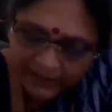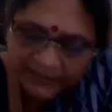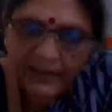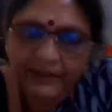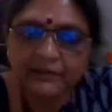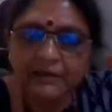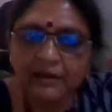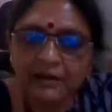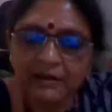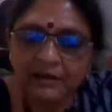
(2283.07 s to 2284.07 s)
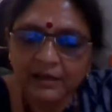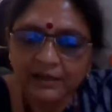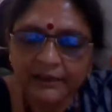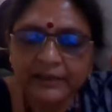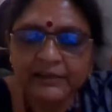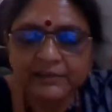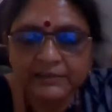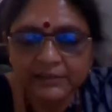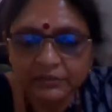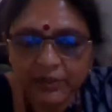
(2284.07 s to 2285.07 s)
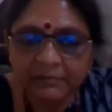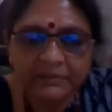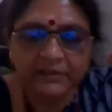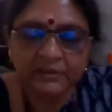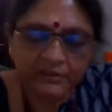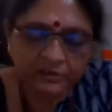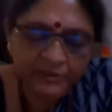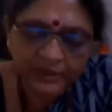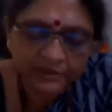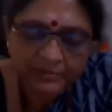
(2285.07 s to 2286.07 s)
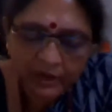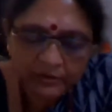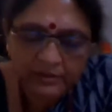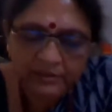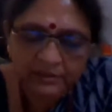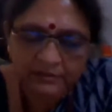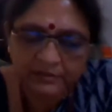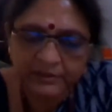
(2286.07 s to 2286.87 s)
again uh, a great concern to, i mean you think about uh,